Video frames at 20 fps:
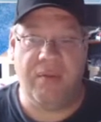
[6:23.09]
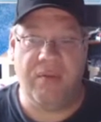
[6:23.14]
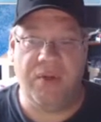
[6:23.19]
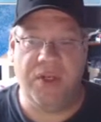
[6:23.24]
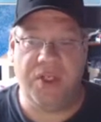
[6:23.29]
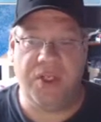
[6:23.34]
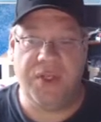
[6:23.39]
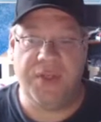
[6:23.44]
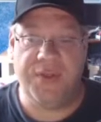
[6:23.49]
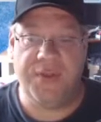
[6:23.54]

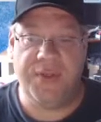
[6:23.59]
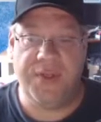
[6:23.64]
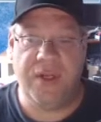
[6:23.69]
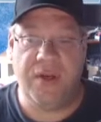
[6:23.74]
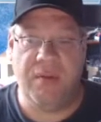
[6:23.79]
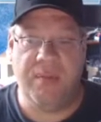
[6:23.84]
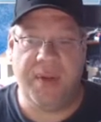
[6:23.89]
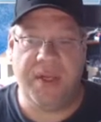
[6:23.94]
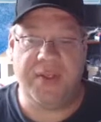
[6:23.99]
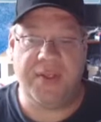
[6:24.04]
which is, you know,
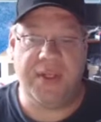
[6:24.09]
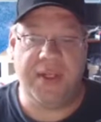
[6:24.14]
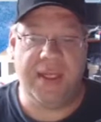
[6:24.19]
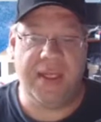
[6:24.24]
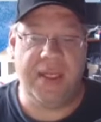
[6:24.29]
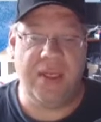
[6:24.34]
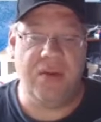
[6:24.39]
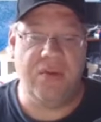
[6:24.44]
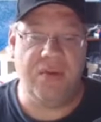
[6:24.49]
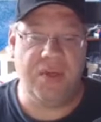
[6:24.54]
basically
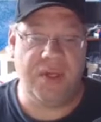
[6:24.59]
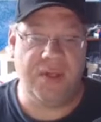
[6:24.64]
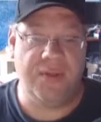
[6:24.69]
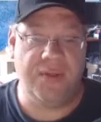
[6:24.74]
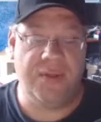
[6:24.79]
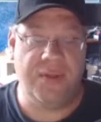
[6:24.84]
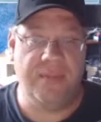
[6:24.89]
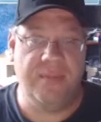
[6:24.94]
unions.